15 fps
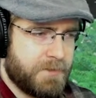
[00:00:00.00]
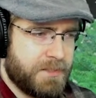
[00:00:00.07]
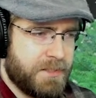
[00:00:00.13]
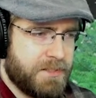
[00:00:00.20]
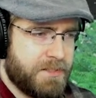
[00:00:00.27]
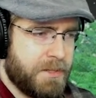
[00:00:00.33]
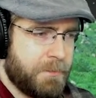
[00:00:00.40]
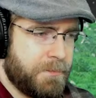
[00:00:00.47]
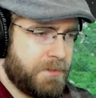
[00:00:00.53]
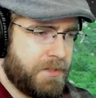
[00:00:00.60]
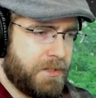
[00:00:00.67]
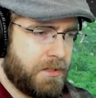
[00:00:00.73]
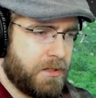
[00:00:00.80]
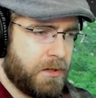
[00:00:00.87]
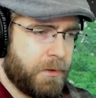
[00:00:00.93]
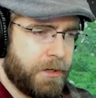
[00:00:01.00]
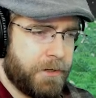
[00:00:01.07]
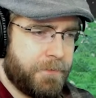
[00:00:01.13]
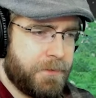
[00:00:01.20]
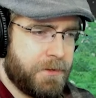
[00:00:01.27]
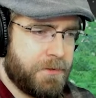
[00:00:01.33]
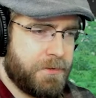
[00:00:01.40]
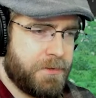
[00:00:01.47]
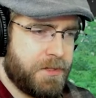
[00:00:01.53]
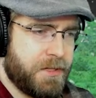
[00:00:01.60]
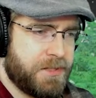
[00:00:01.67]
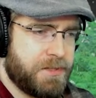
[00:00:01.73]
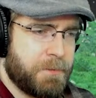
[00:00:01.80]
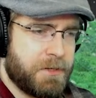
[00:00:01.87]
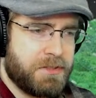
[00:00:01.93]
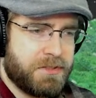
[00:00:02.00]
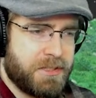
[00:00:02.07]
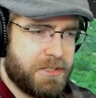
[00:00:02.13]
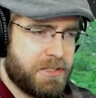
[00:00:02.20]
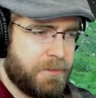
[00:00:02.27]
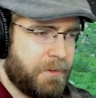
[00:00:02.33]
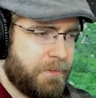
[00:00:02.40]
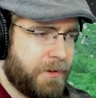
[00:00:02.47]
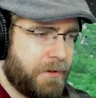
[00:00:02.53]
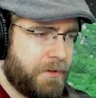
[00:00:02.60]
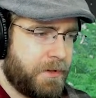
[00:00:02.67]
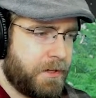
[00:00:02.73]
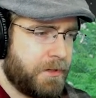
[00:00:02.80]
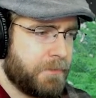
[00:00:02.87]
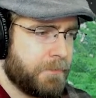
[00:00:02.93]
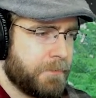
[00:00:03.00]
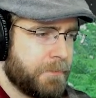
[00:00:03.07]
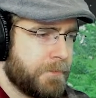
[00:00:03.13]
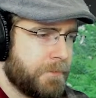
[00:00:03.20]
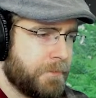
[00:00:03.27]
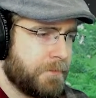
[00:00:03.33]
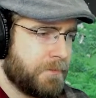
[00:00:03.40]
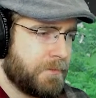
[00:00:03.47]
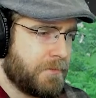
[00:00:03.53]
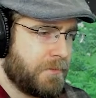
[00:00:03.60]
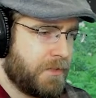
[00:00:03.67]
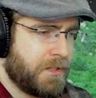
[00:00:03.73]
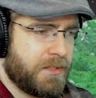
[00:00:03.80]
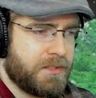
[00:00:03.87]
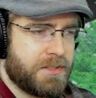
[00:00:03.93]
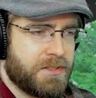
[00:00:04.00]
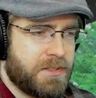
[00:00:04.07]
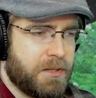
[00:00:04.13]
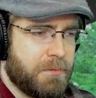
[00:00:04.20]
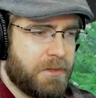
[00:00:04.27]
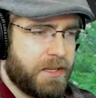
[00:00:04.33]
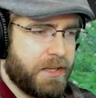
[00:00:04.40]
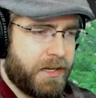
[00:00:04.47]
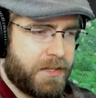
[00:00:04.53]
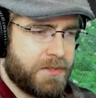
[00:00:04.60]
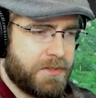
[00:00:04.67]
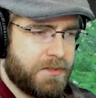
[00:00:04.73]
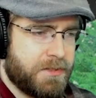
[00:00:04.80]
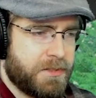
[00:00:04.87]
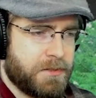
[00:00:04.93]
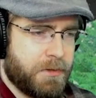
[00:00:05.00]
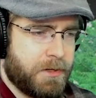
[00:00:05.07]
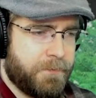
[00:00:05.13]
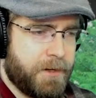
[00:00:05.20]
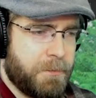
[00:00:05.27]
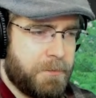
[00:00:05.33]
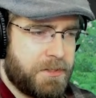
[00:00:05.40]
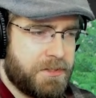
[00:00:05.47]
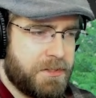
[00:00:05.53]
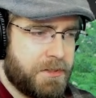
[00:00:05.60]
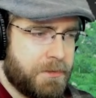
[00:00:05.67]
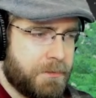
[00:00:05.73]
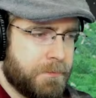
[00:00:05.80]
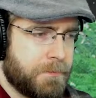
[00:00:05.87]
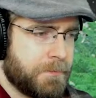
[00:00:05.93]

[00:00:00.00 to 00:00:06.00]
It seems there are quite a few unique specialties to be found there. The Colosseum in the castle is quite famous, too.